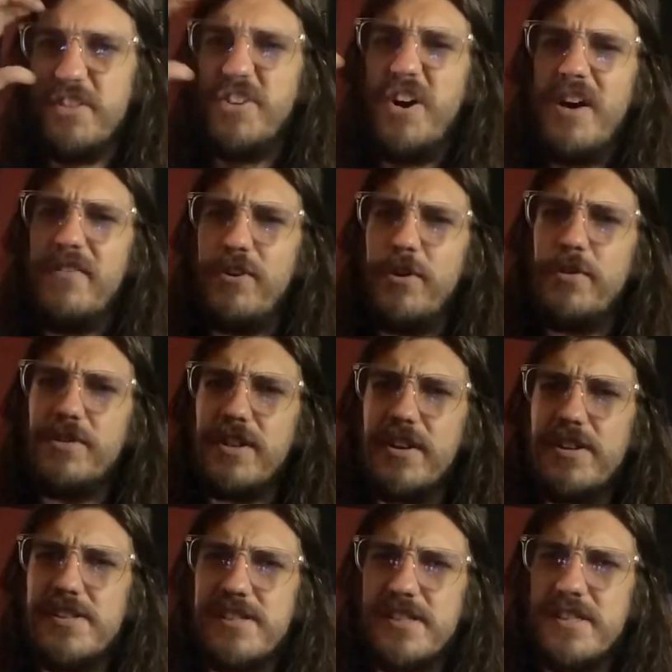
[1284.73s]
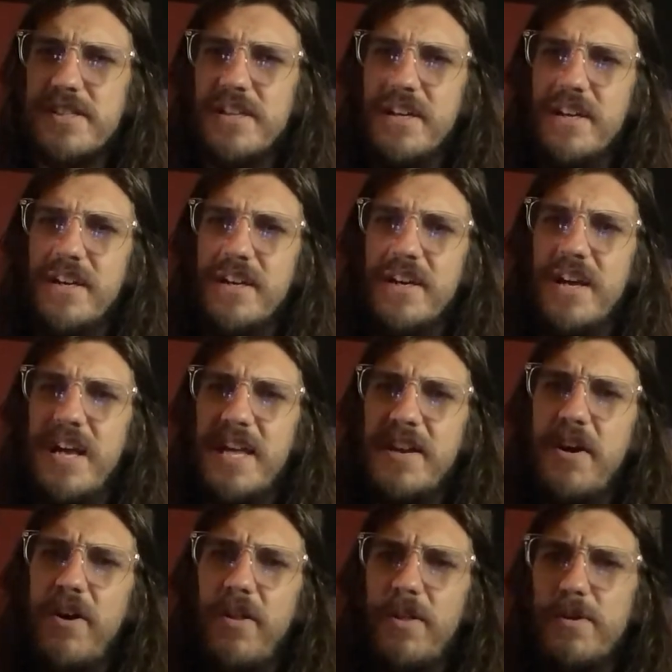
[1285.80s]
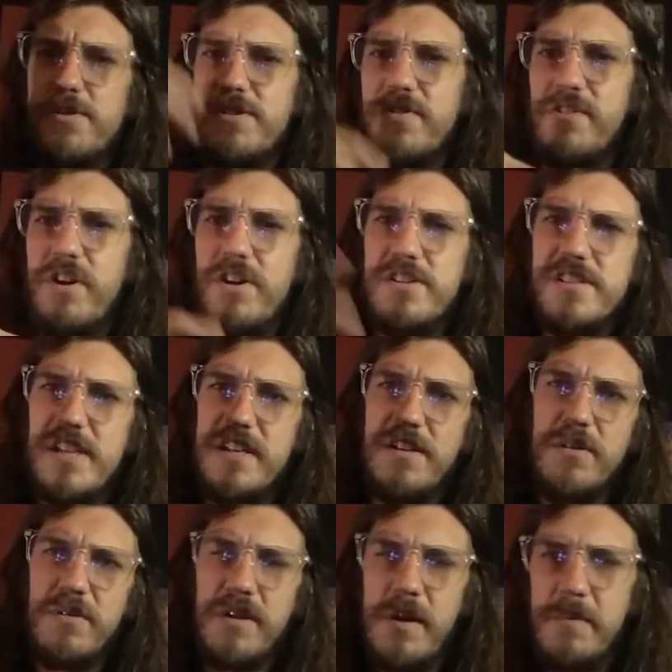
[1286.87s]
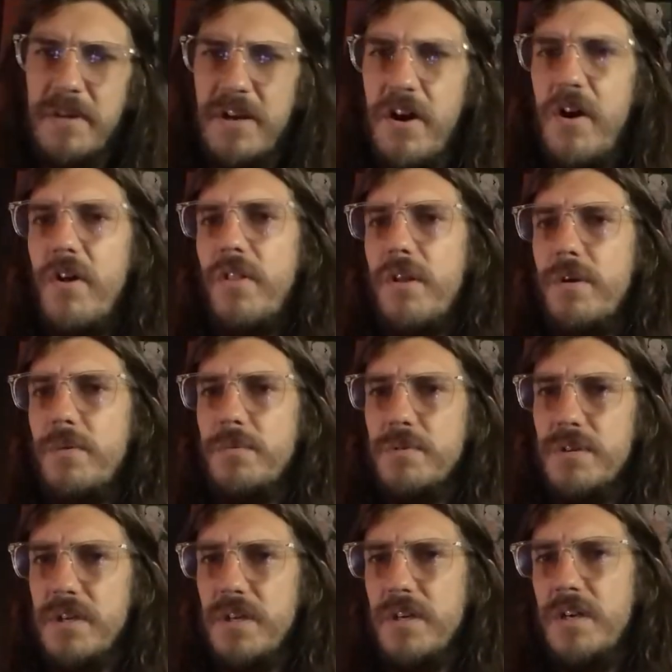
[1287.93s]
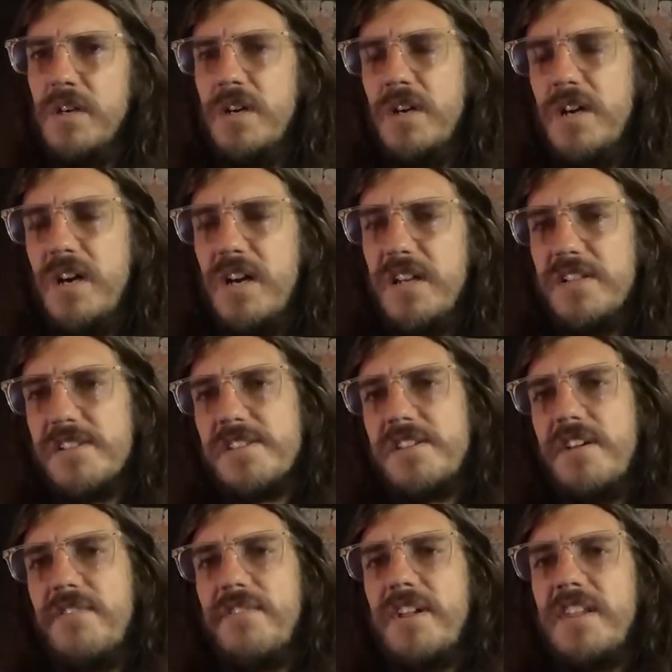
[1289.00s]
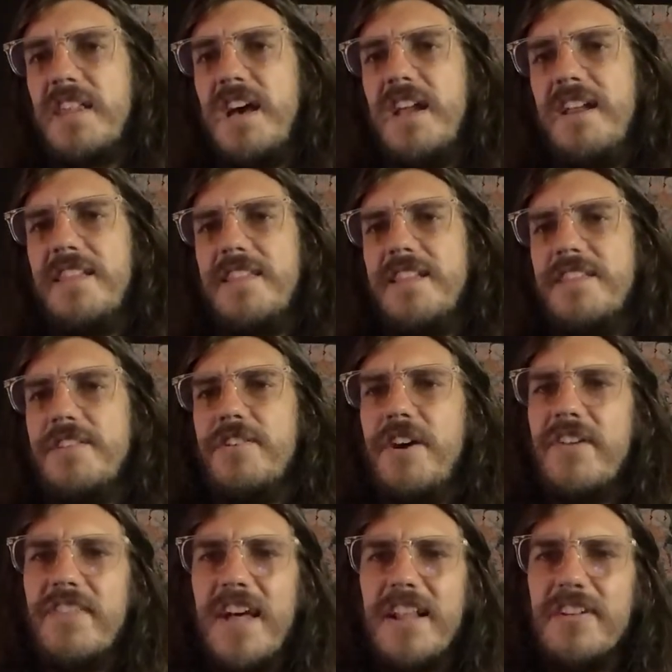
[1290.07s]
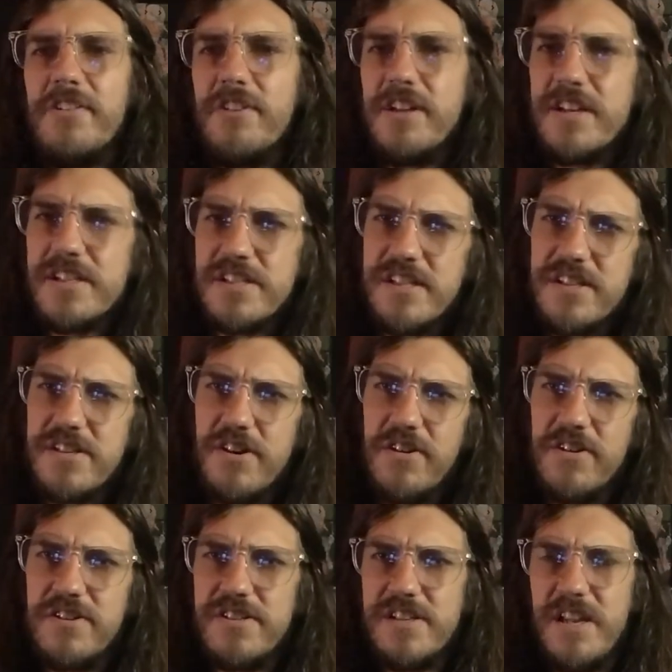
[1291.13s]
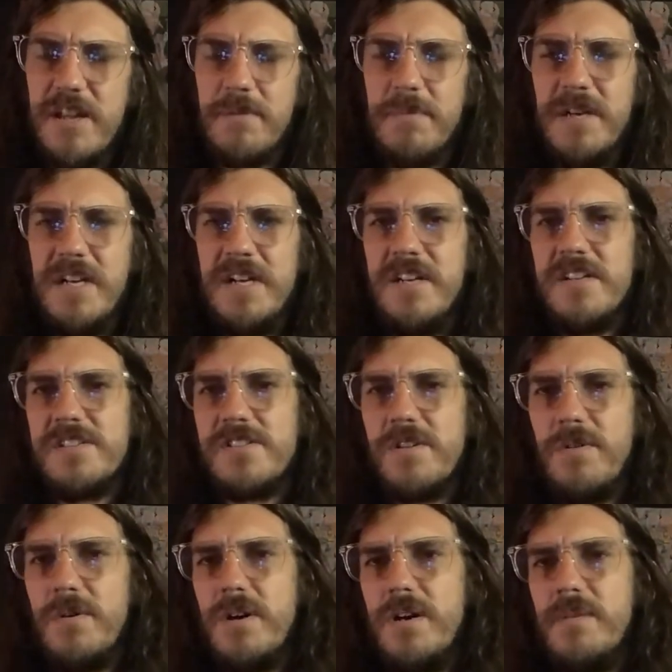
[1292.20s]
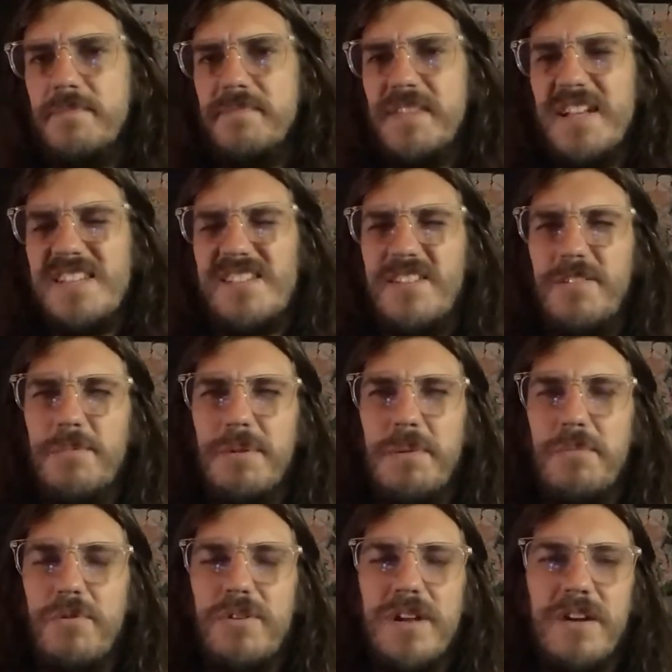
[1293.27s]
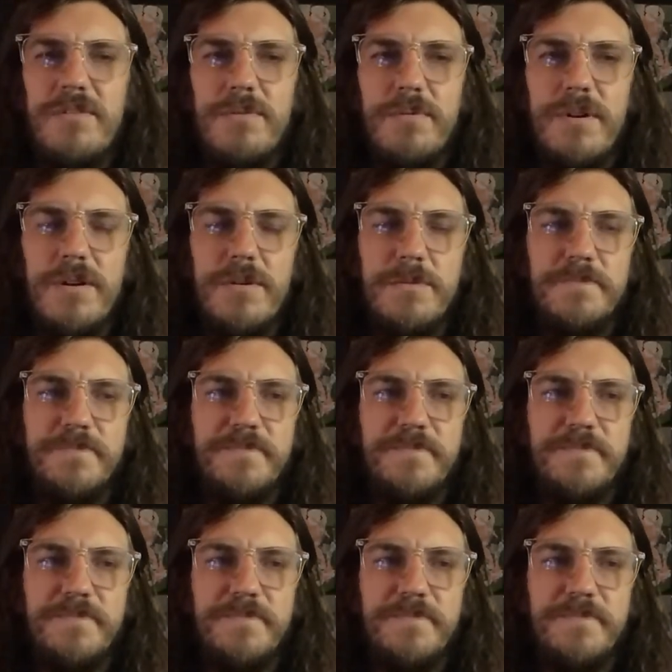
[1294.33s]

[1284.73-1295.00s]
alt arts and hollows of cards that don't come in hollow and stuff like that, and then they'll have that little Kickstarter stamp. So that's a little bit more down the road,